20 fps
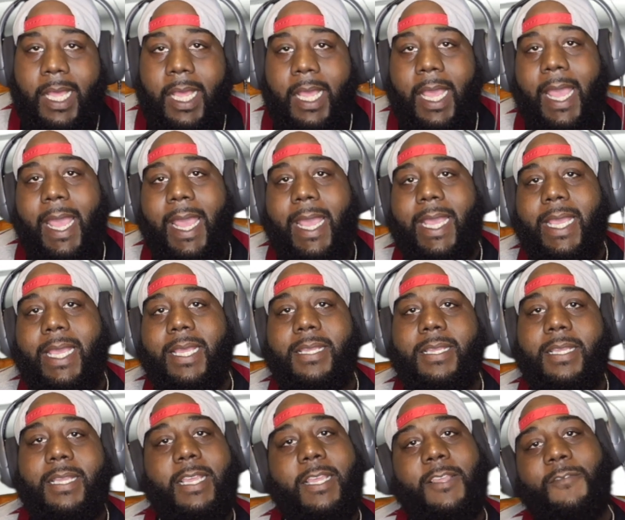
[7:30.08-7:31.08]
hey,
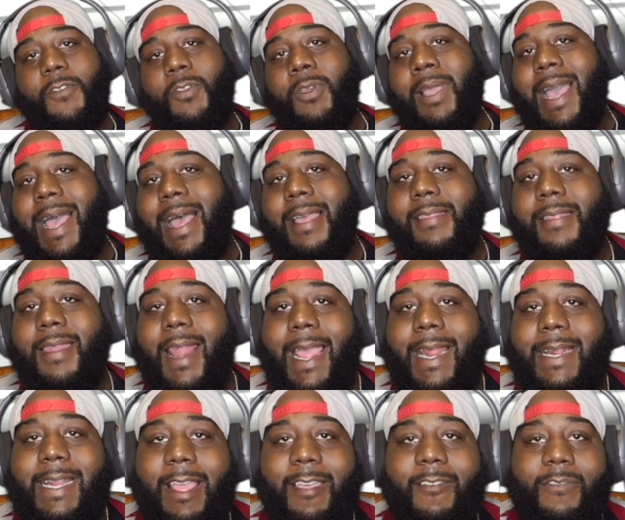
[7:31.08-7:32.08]
if you guys
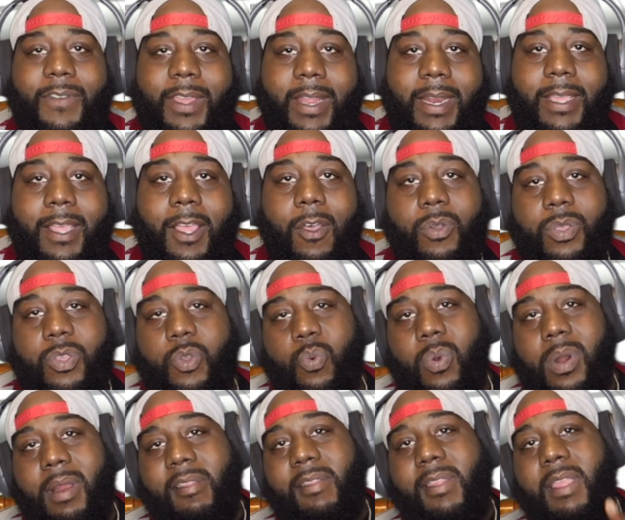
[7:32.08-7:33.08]
like that video and you
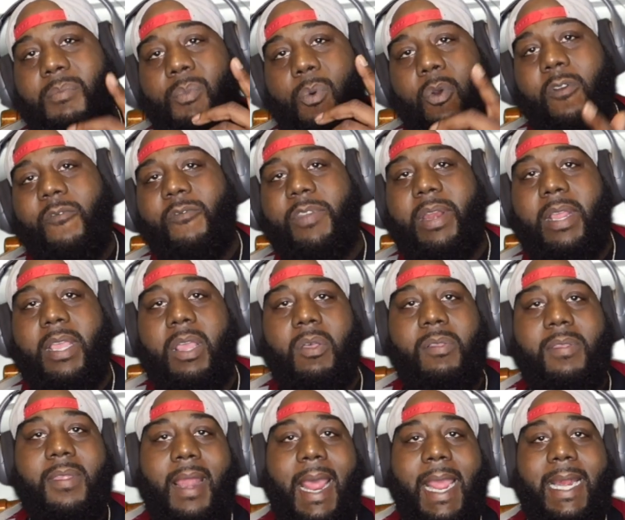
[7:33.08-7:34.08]
want to see more
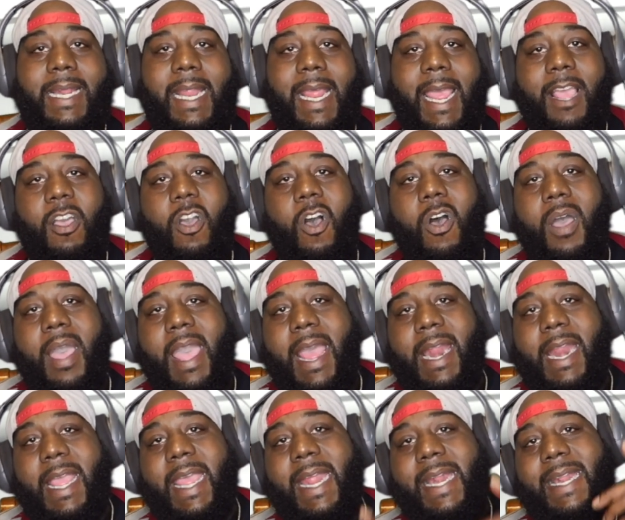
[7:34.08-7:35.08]
videos like that, go
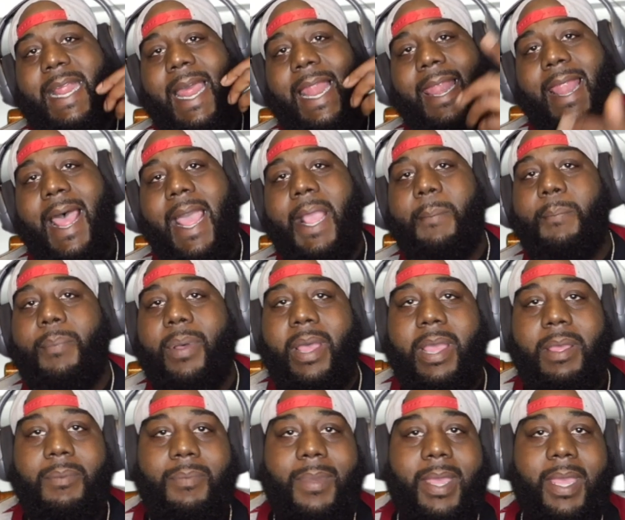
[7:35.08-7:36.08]
ahead and hit that like
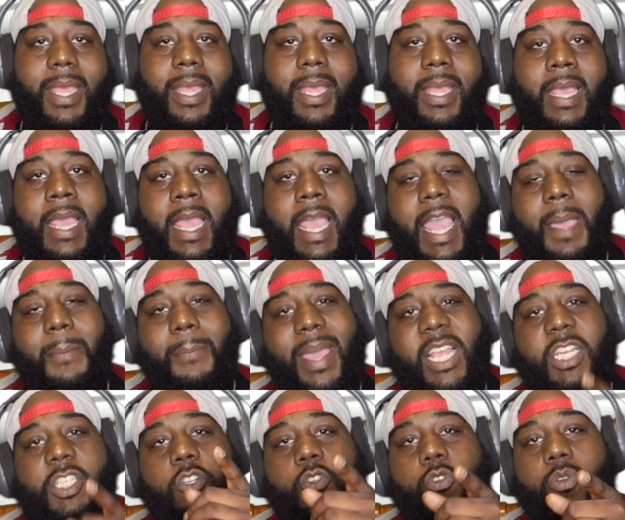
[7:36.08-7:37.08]
button, man. And
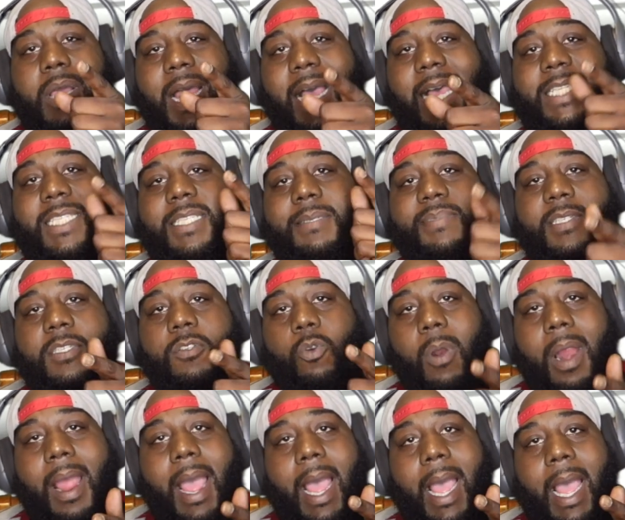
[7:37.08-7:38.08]
make sure you guys
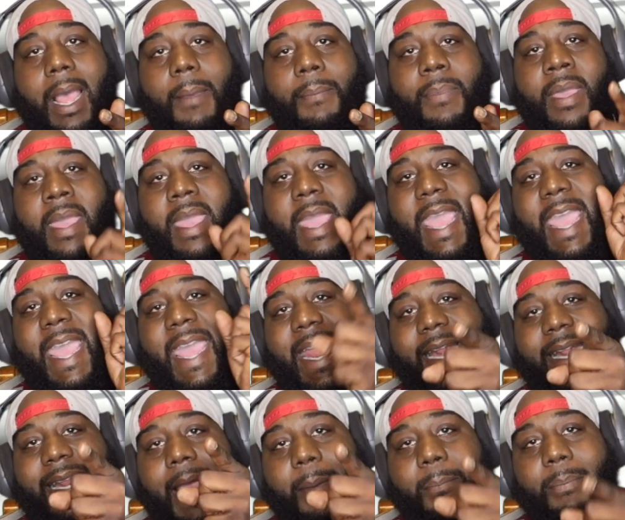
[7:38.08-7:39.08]
subscribe and
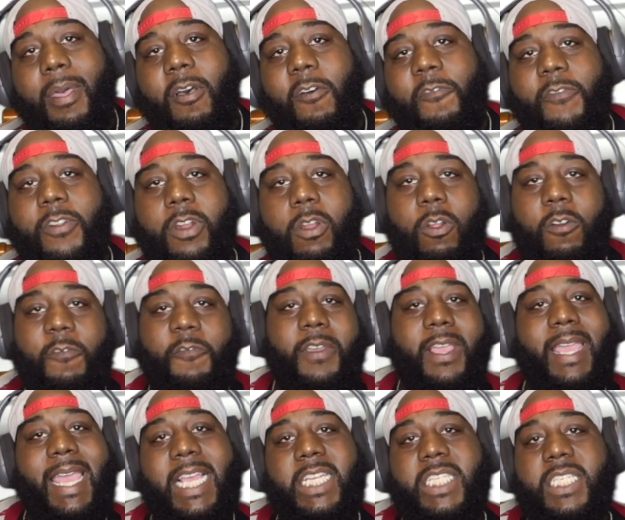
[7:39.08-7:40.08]
hit that bell for
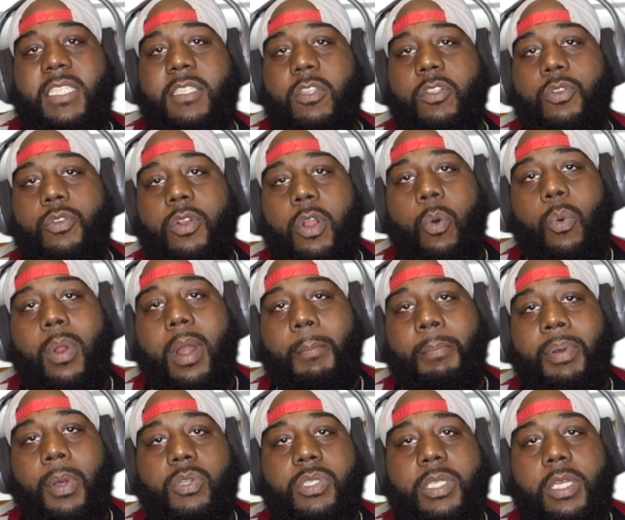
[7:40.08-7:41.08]
notifications so you know when
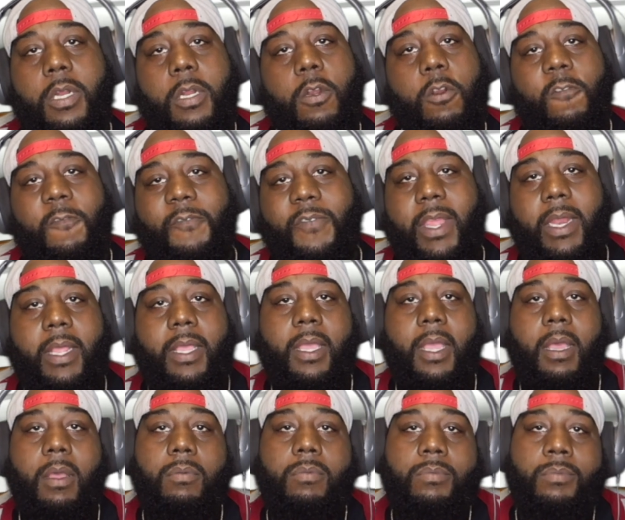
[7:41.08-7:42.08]
I'm posting a new video.
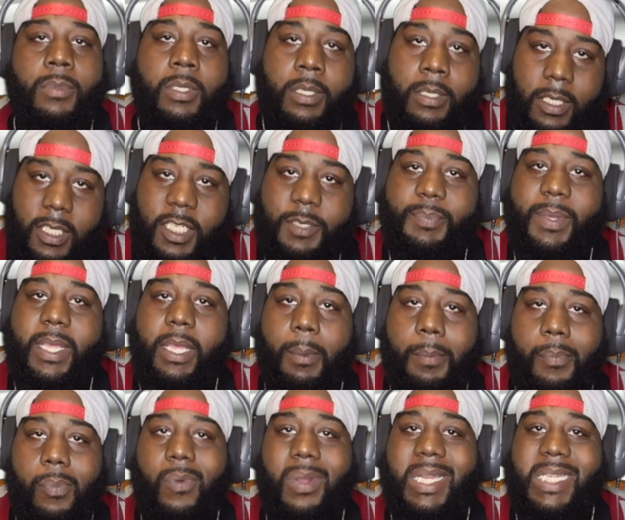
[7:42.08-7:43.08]
This be your
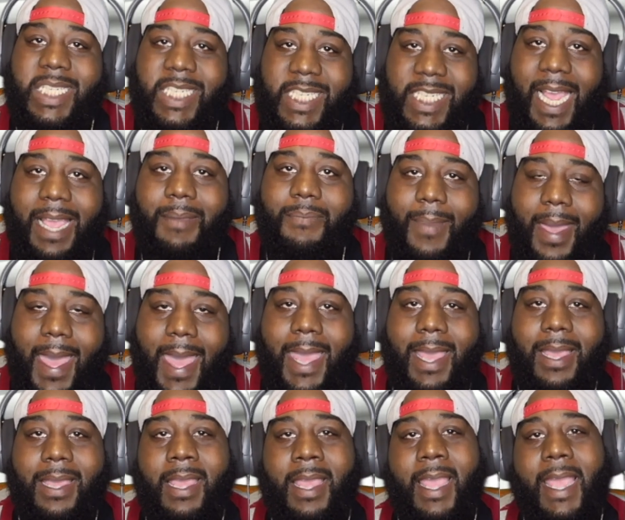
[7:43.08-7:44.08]
boy
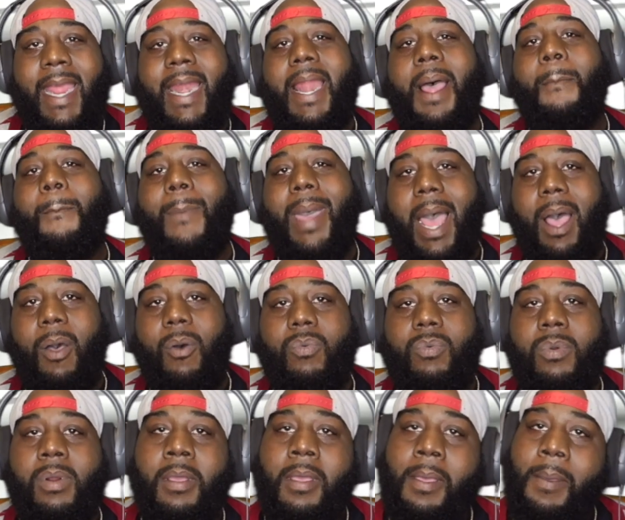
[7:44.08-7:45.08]
J-Mac, and I'm out.
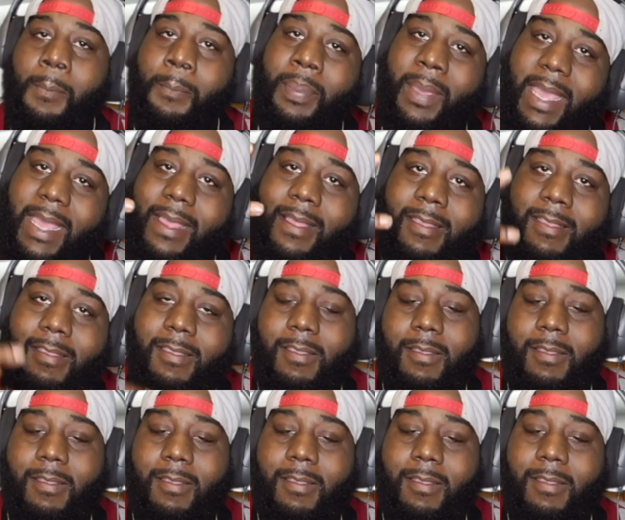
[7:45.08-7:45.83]
Peace.